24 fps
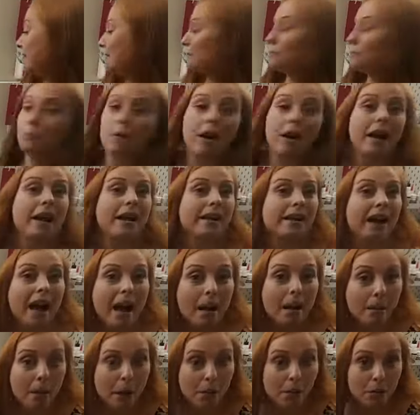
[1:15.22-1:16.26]
we'll be doing
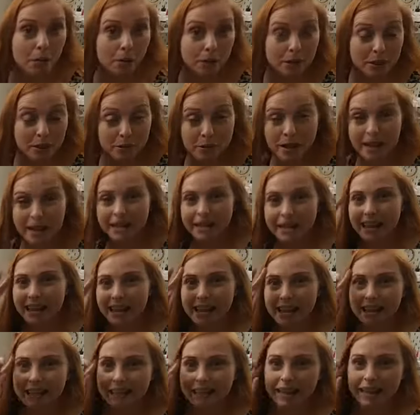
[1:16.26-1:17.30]
is um,
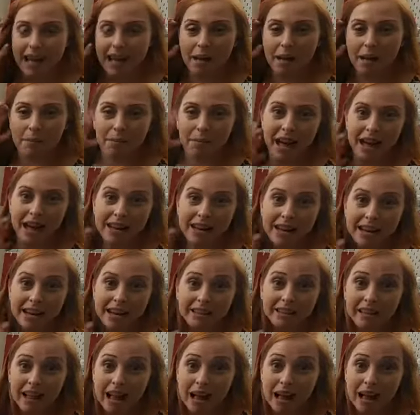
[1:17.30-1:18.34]
cutting some faux
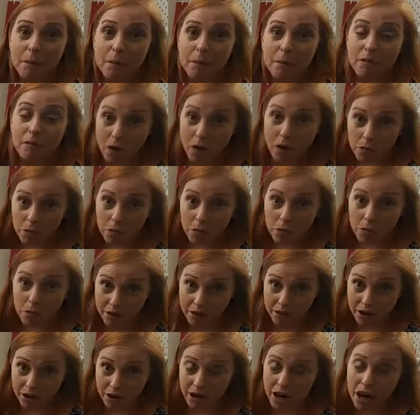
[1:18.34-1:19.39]
leather
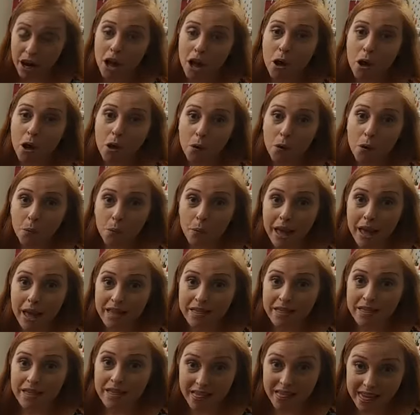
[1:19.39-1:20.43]
with the
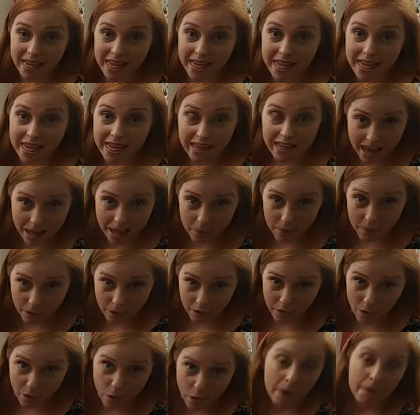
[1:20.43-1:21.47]
Cameo 4. And you
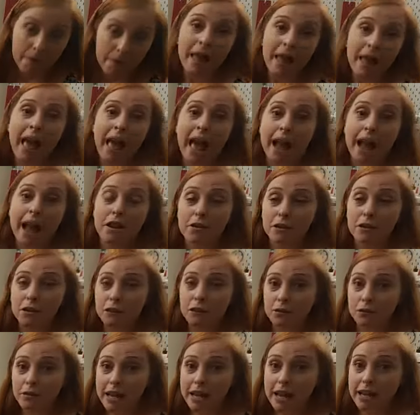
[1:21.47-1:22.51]
can do this um,
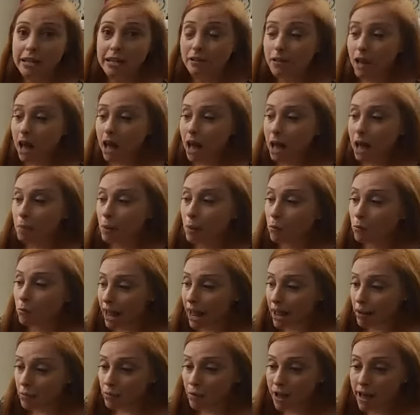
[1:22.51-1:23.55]
right with
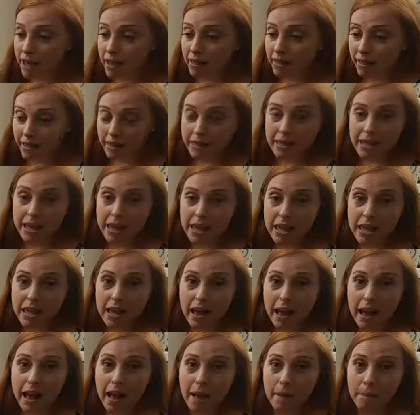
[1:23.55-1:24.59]
the um,
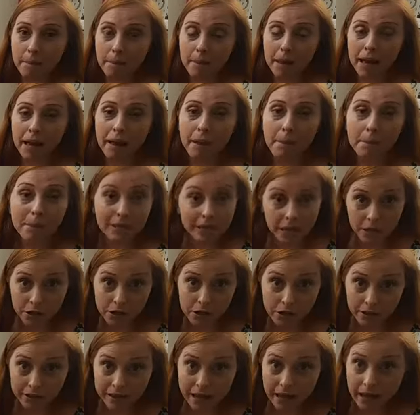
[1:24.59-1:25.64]
materials that come in the
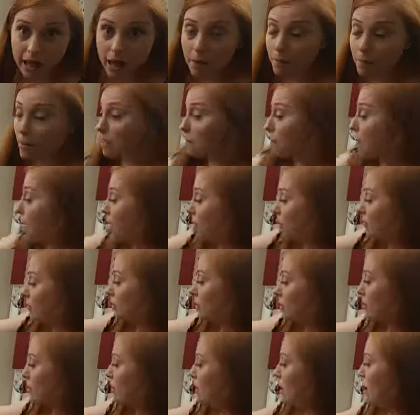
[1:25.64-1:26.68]
box. Um,
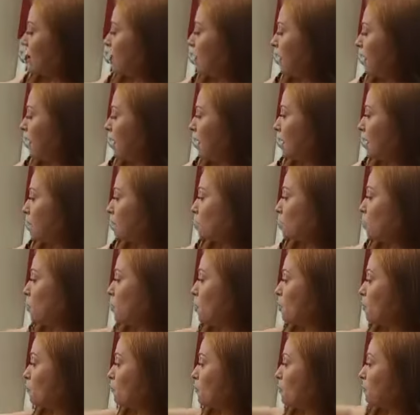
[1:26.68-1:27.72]
so you'll get the auto
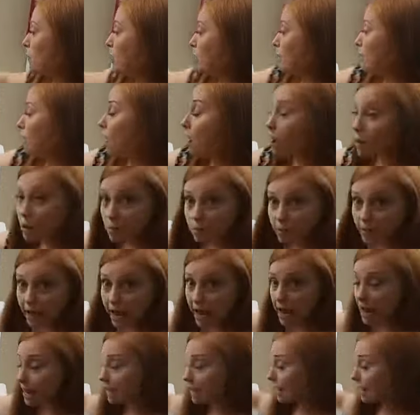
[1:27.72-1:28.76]
blade
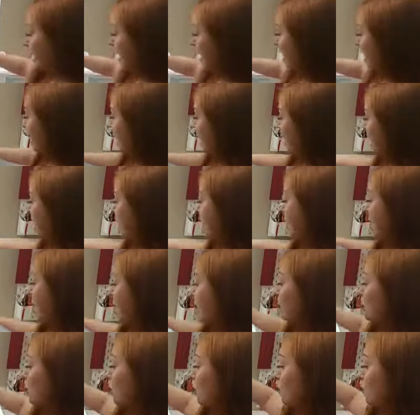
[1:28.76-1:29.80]
and your